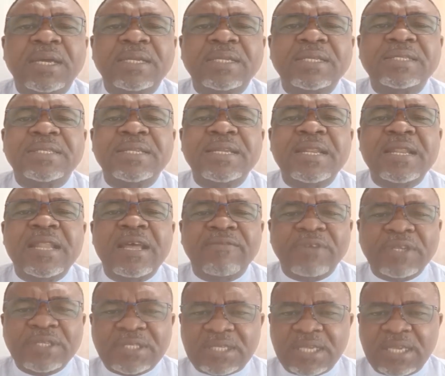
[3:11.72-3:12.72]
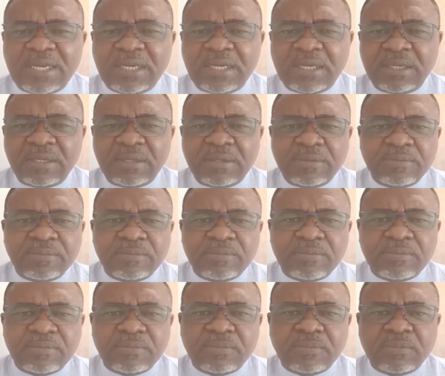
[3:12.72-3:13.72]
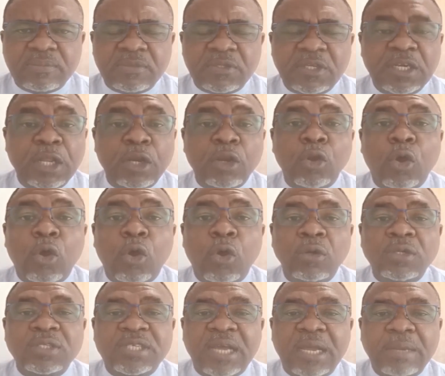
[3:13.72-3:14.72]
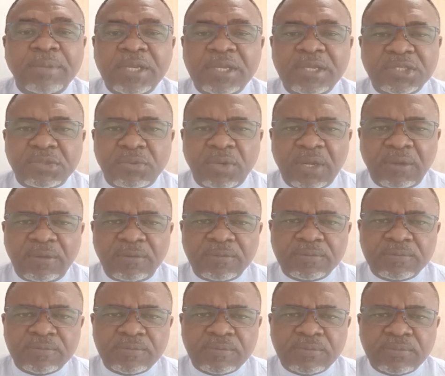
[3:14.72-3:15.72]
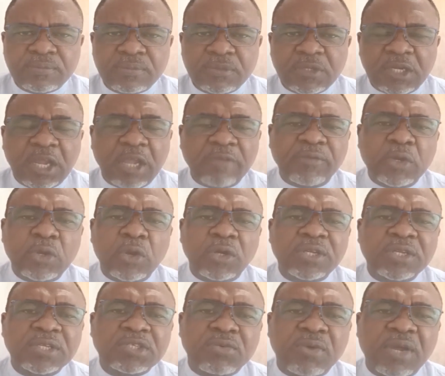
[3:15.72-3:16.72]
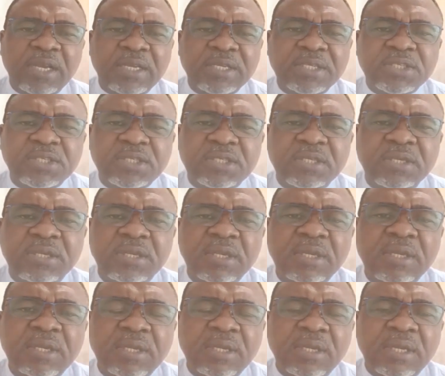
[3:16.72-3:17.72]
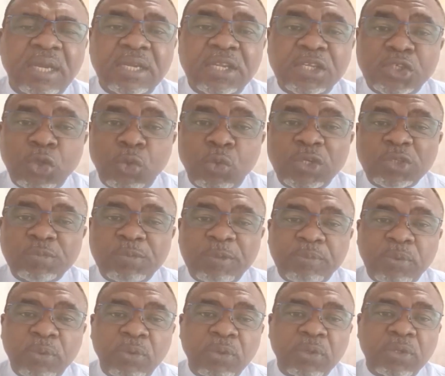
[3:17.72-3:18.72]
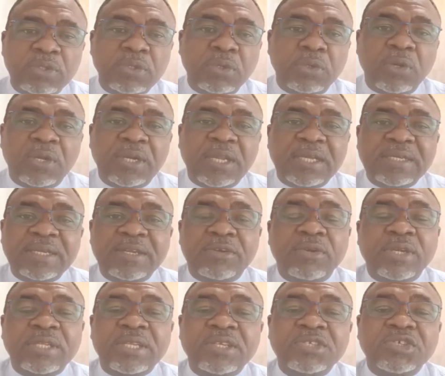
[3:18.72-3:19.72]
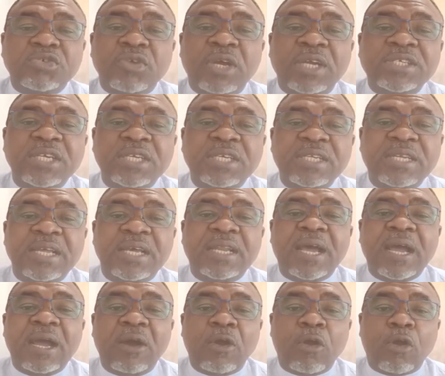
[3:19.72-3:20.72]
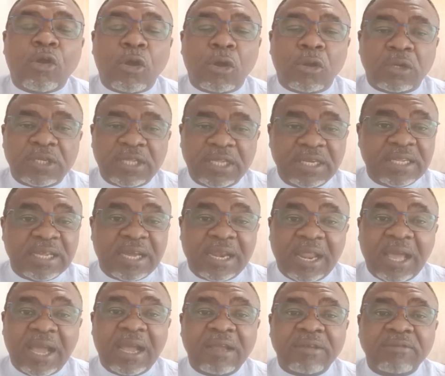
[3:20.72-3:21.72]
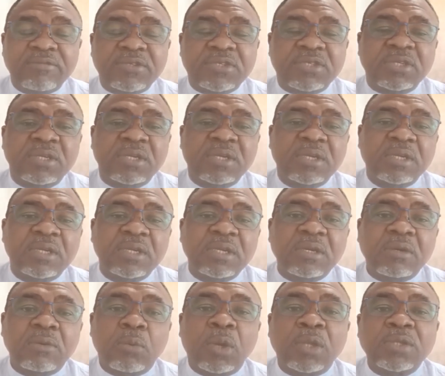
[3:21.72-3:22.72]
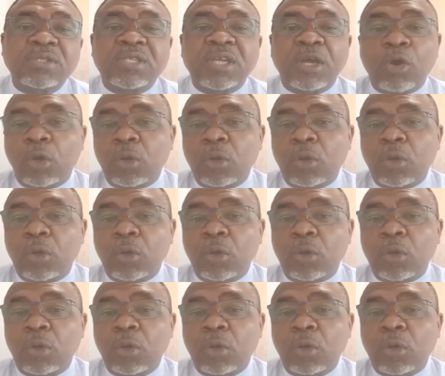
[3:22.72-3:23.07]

that is never seen in a long time in Israel. Now, if you know the Israelis and the Jewish people, you know that the greatest tragedy that occurred in their lives was the